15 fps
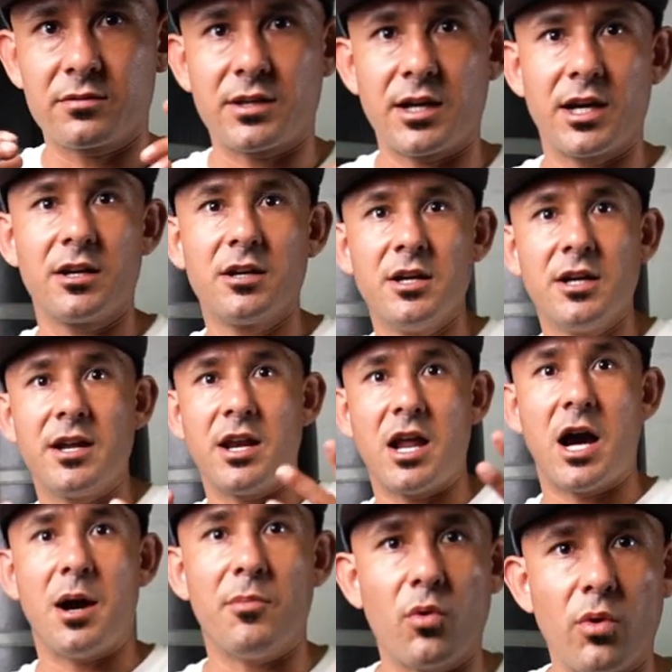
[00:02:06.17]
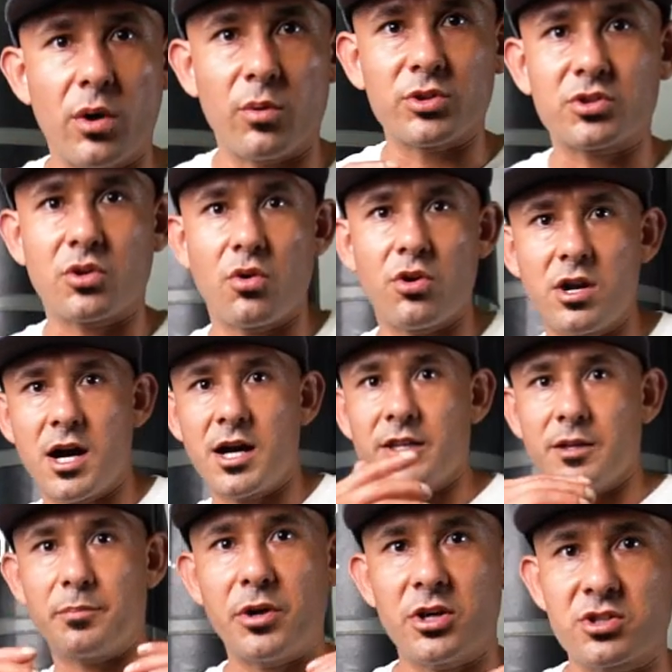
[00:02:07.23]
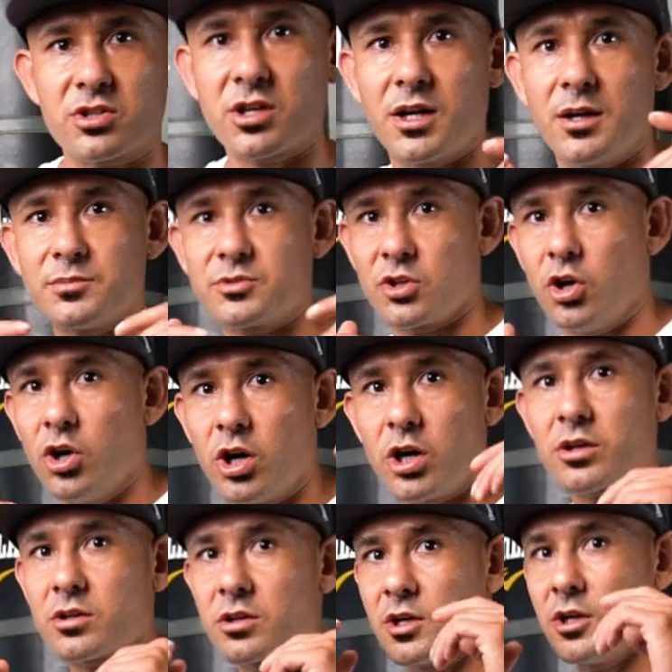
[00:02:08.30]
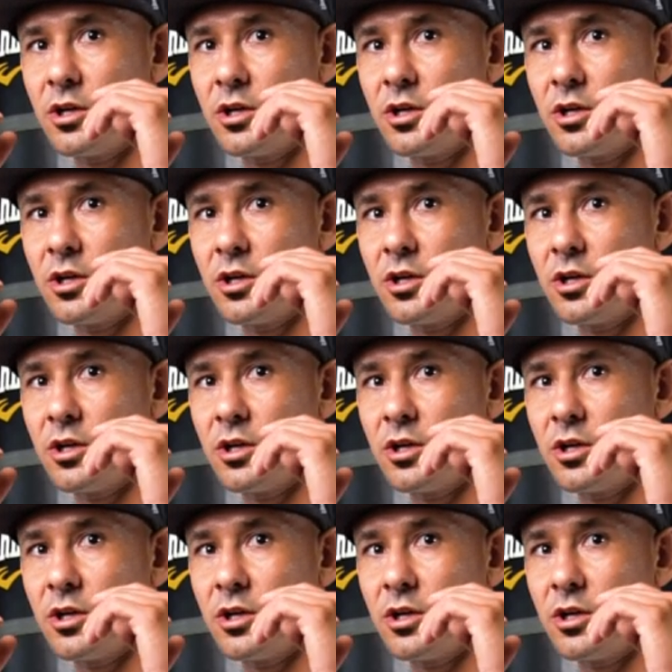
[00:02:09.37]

okay? Now I'm aware of what's going on. The punch comes, the hook,